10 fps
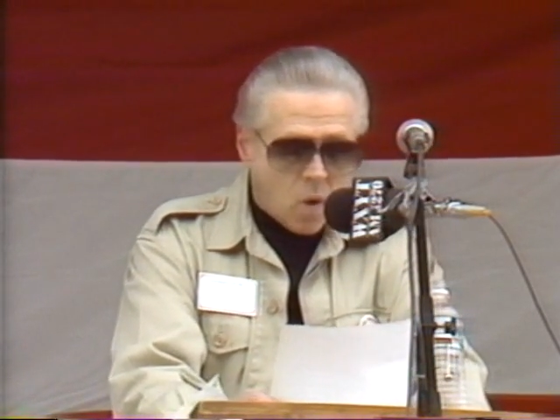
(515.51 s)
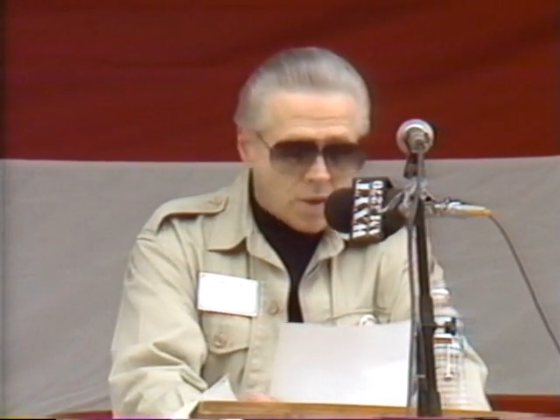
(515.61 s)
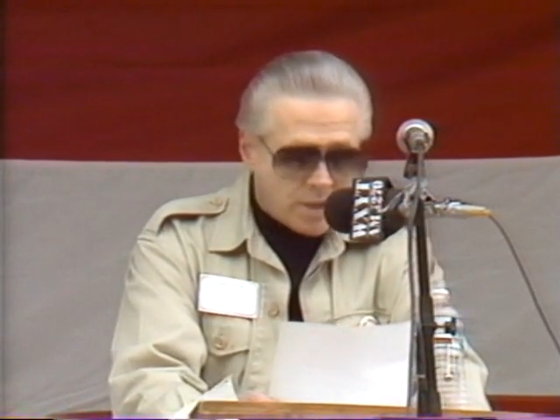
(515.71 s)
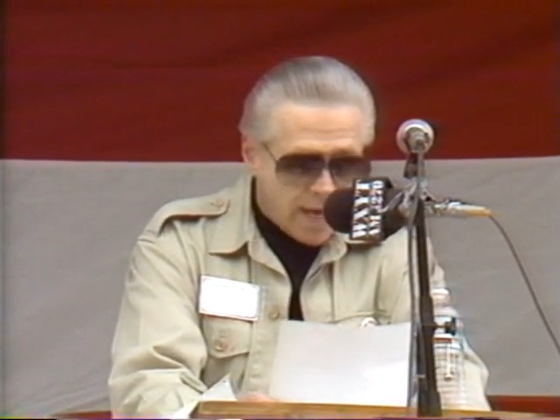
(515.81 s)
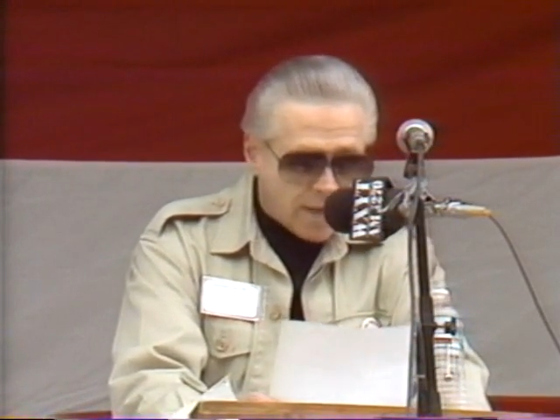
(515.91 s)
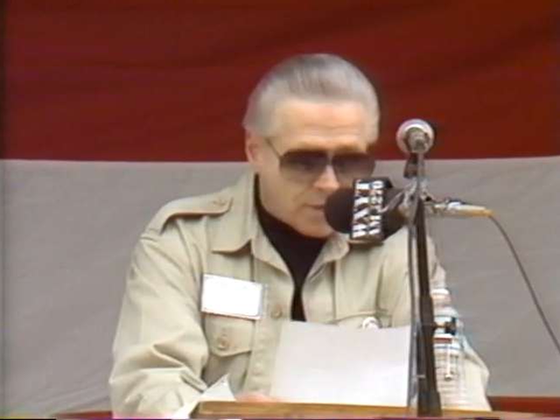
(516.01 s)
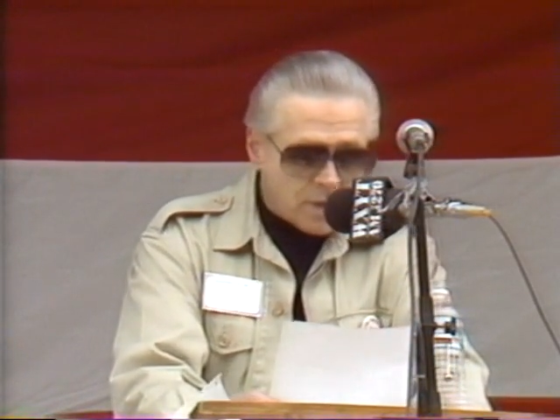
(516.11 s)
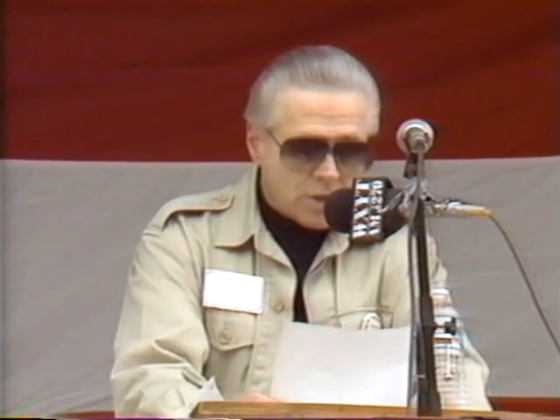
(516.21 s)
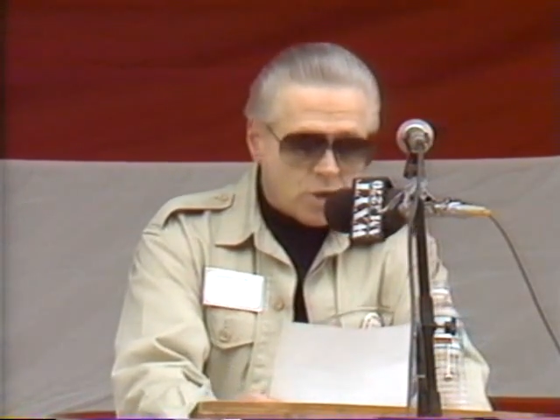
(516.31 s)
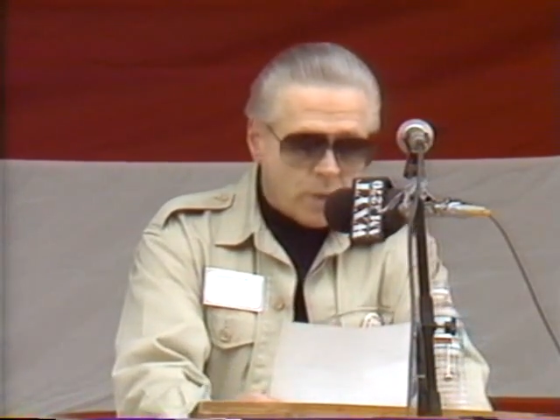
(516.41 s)
or
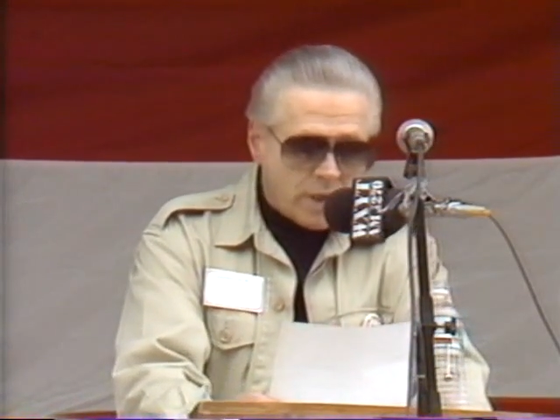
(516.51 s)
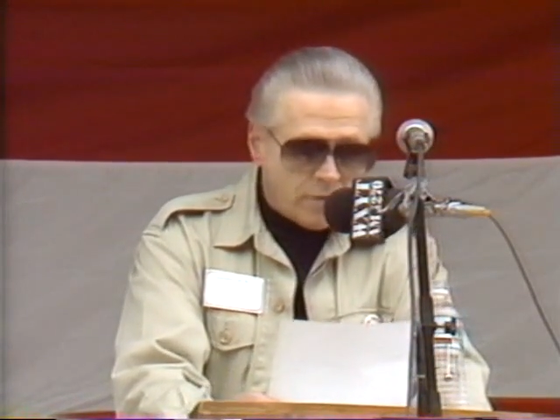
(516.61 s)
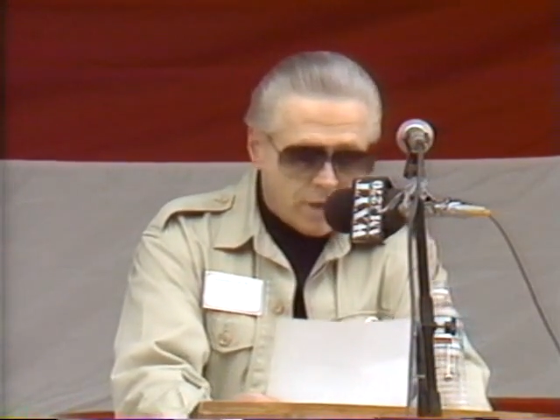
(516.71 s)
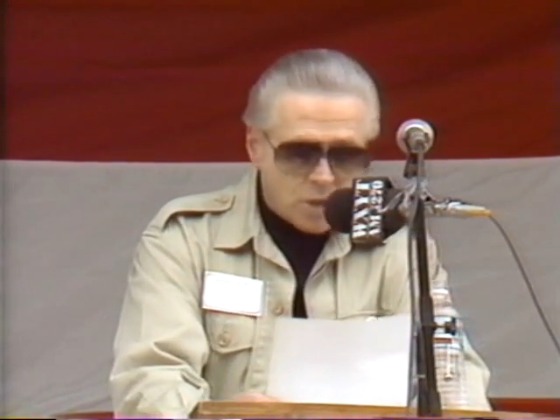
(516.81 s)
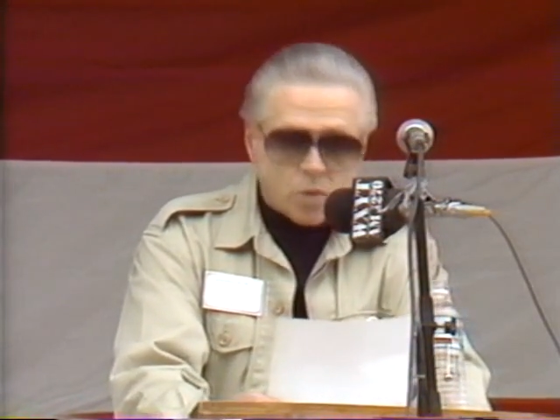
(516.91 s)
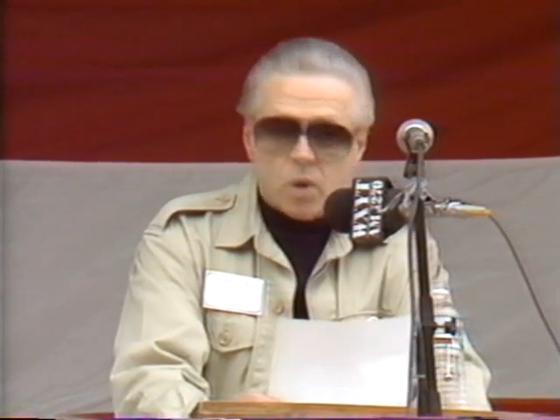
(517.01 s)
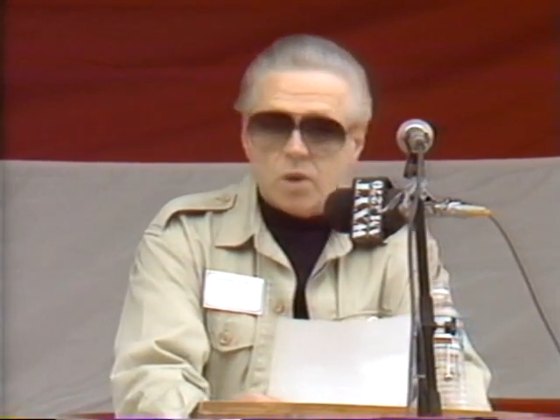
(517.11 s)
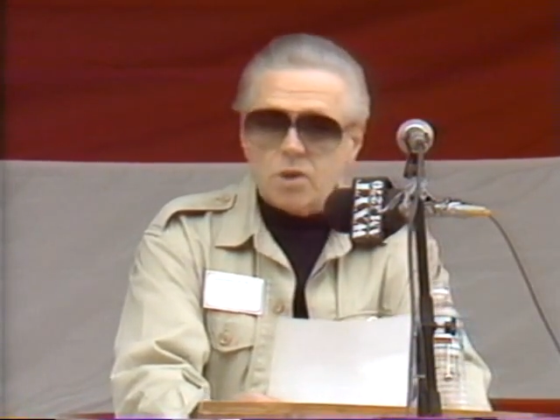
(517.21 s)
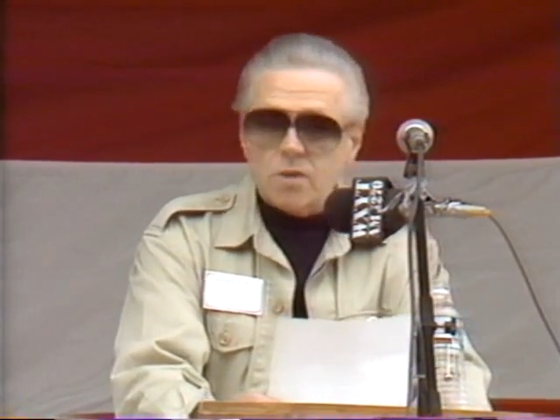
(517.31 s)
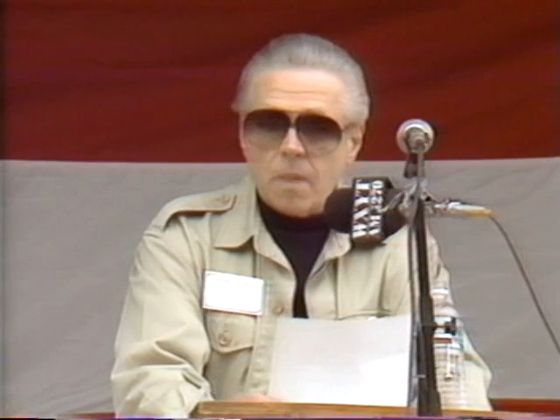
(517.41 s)
death to
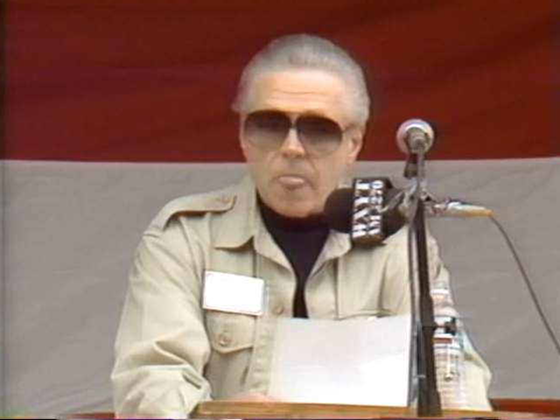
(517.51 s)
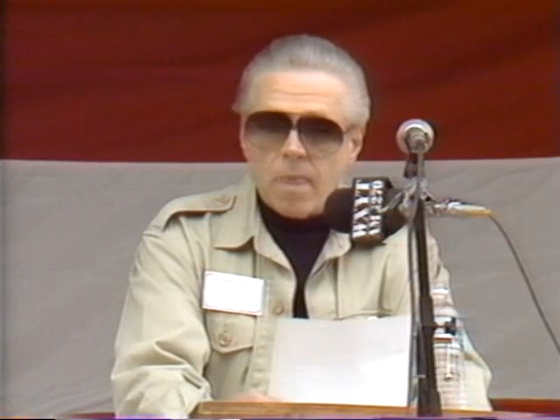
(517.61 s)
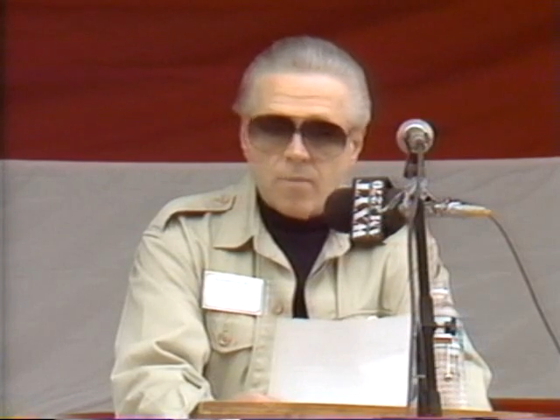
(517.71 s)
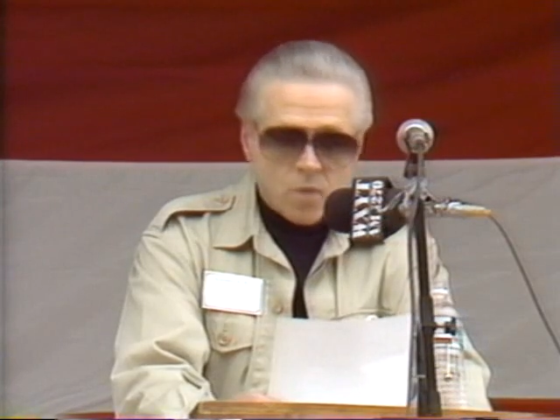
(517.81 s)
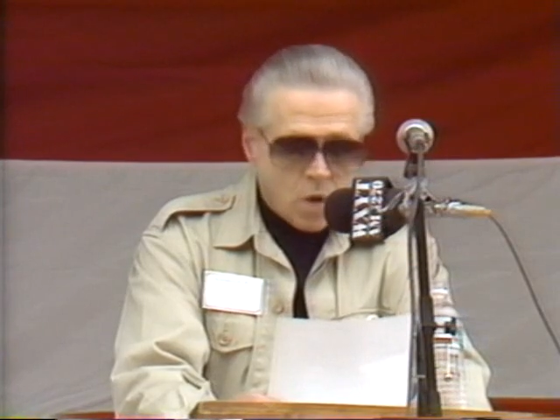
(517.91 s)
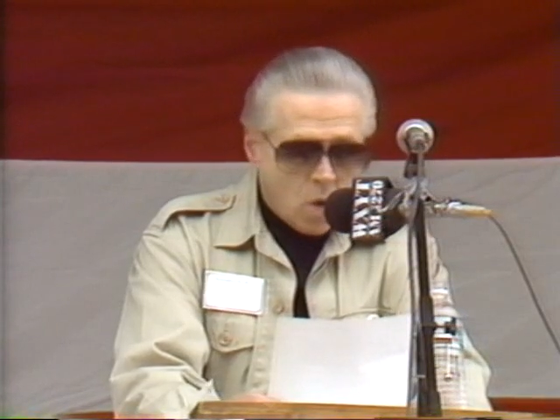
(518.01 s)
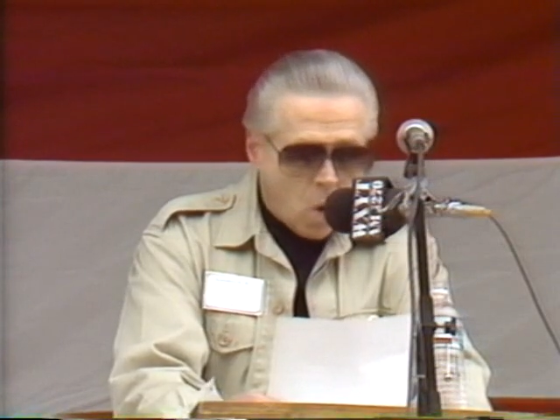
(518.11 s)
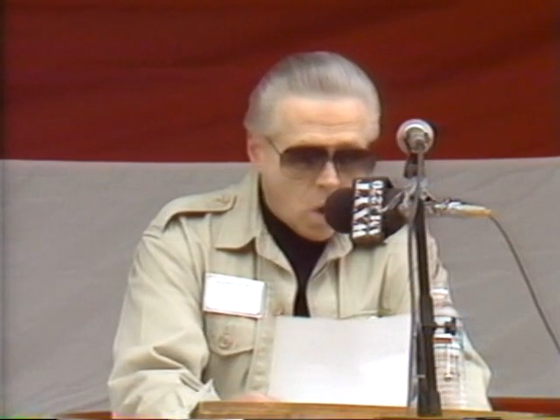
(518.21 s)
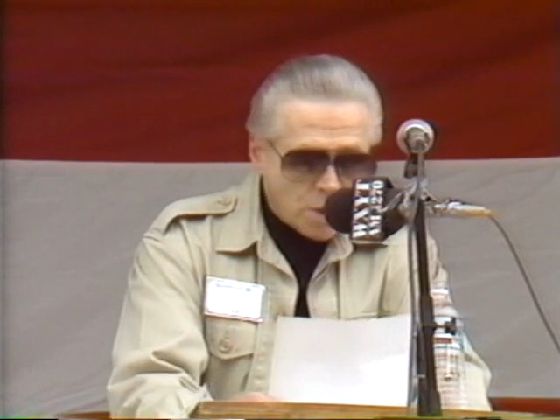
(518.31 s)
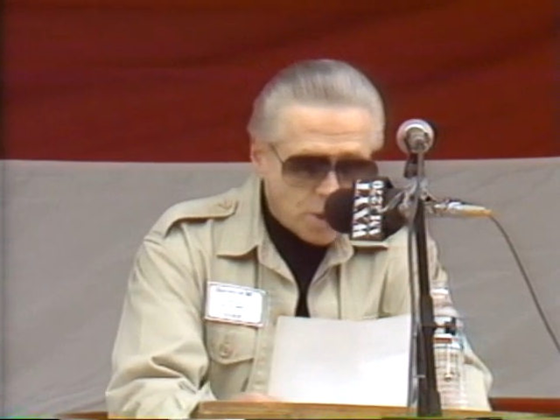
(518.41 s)
individuals,
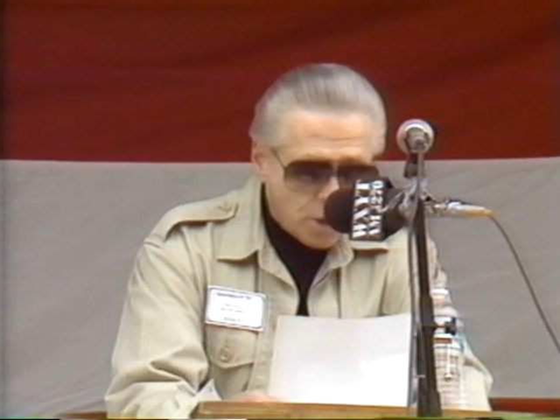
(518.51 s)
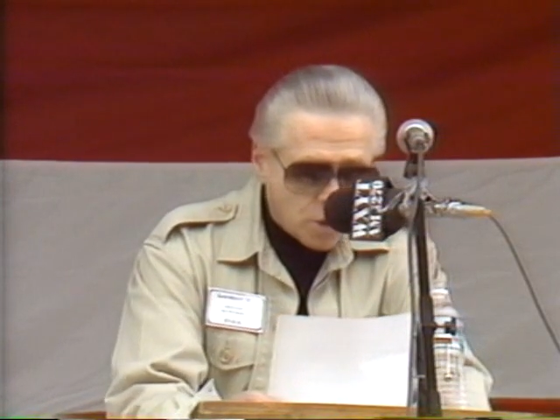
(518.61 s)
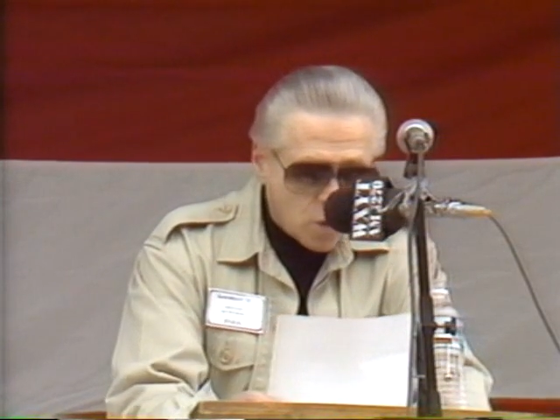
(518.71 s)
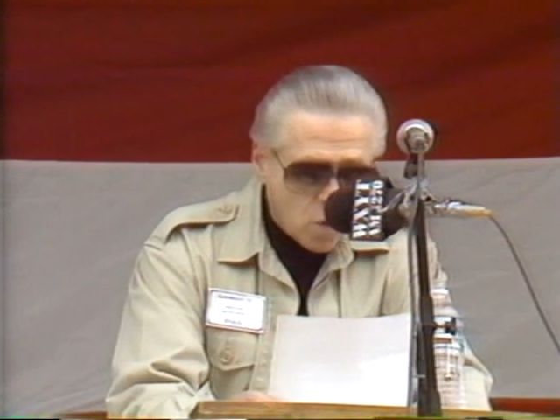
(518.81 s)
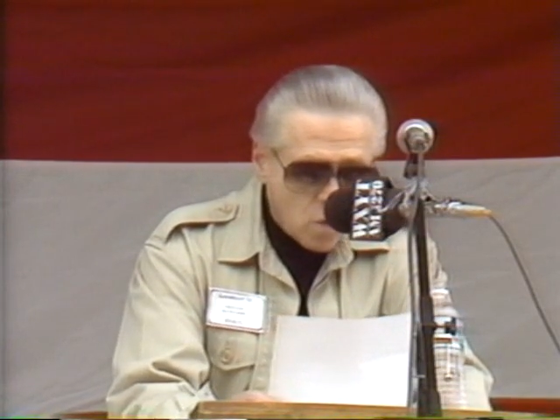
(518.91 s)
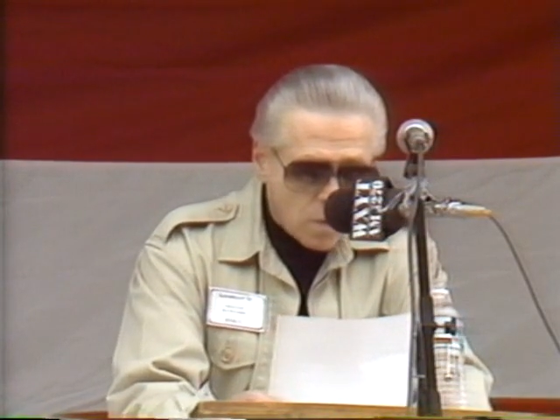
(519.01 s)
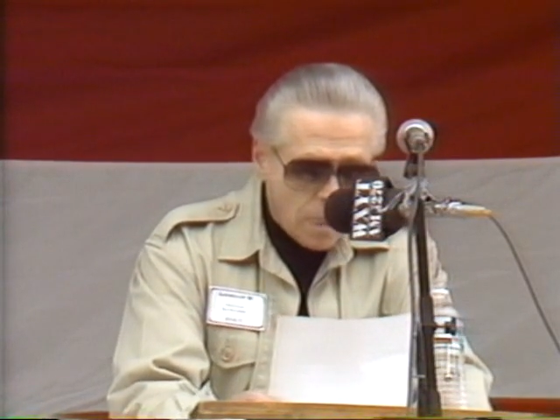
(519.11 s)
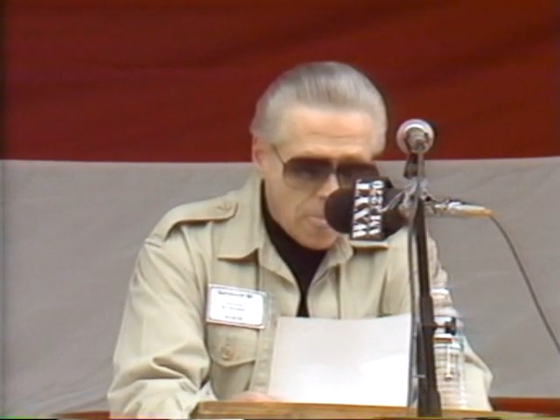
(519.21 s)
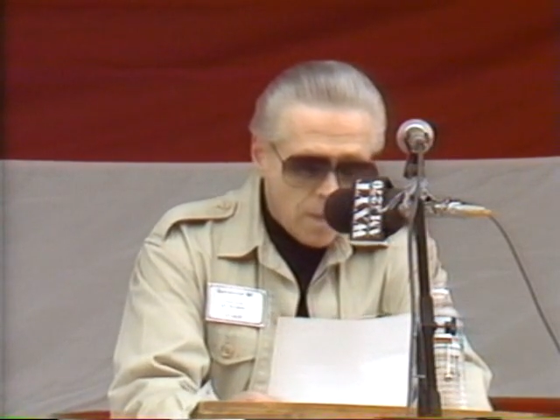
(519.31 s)
or 2,